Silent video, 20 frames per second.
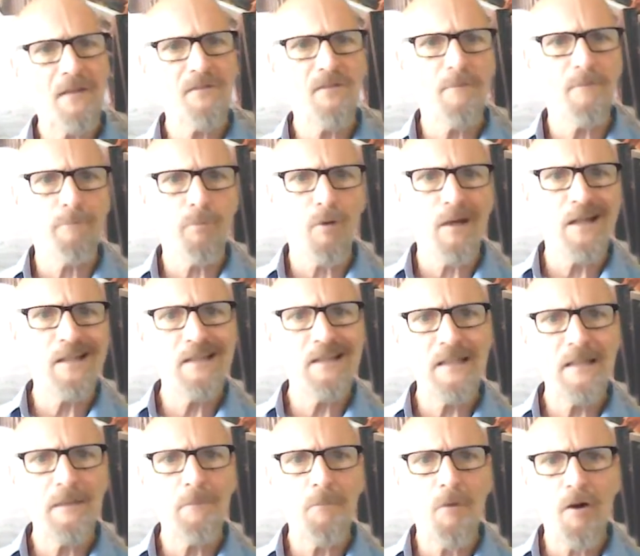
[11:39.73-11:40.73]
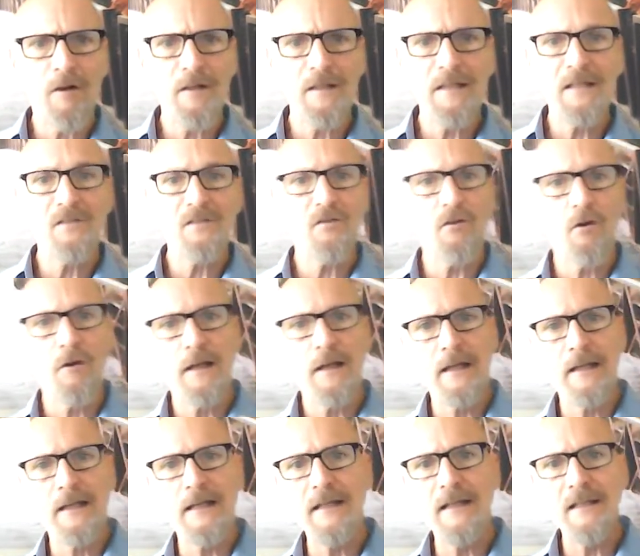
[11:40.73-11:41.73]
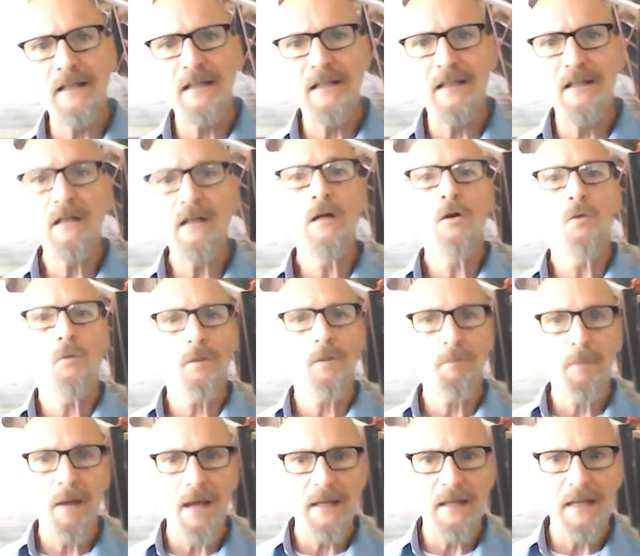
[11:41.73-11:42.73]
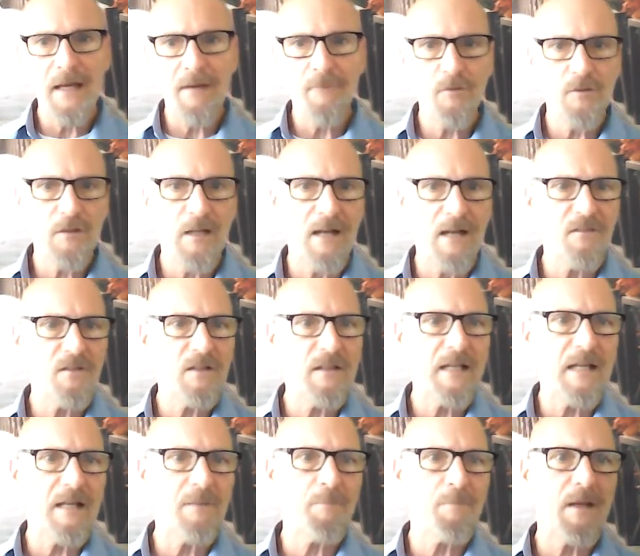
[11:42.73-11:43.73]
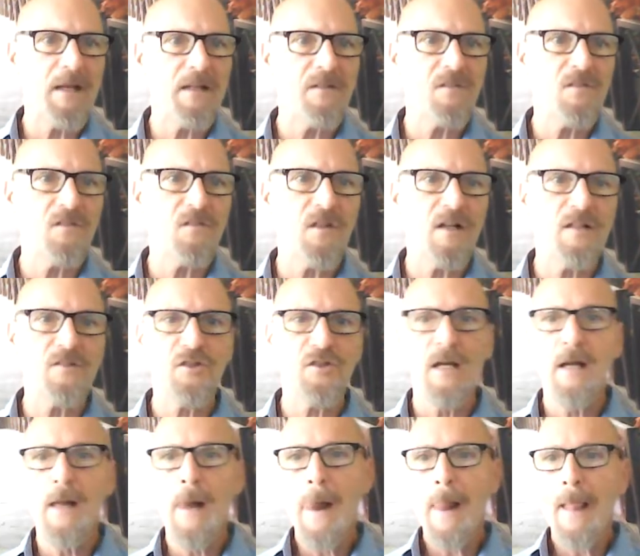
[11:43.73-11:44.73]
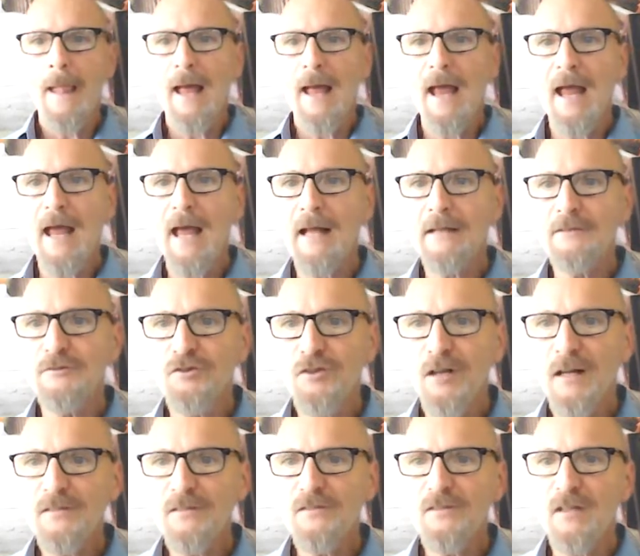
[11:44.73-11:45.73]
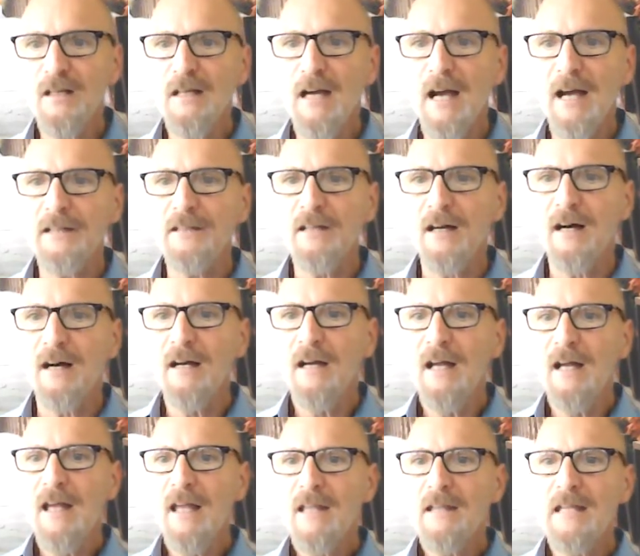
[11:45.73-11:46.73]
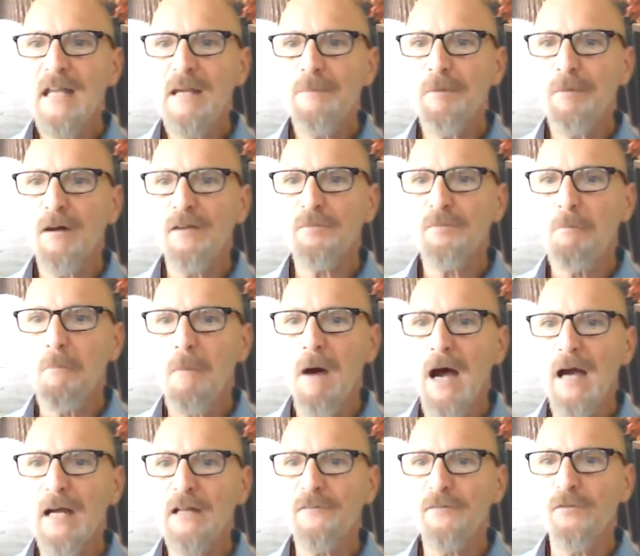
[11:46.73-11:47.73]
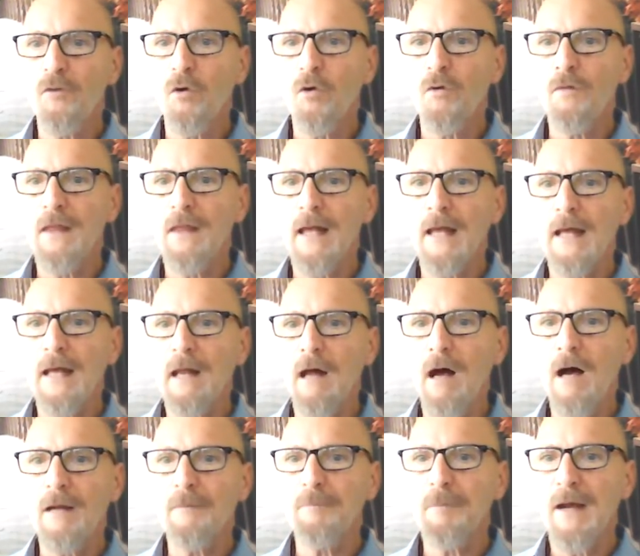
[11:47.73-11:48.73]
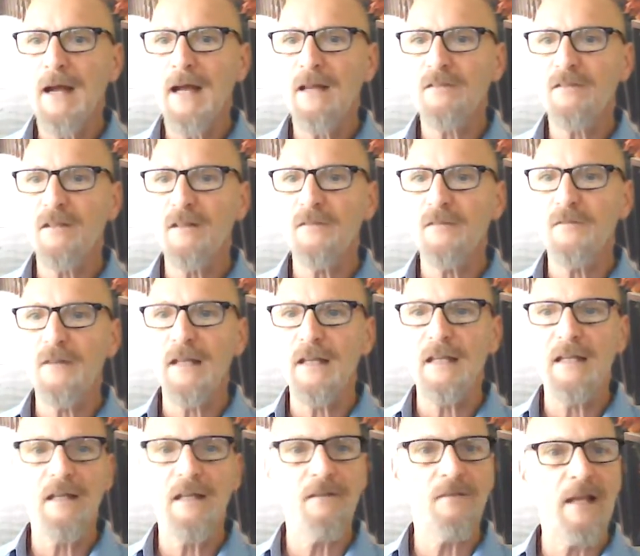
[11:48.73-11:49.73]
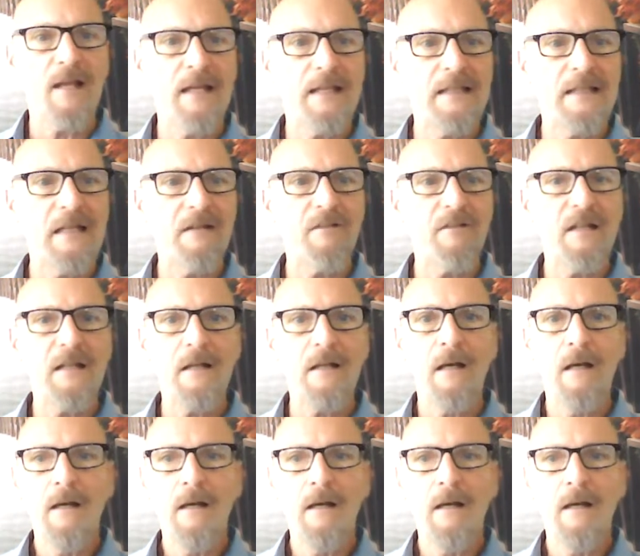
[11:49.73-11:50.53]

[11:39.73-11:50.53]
branding and marketing starting in India with paid advertising campaigns and such. And just to kind of keep us mindful that on passive is a giving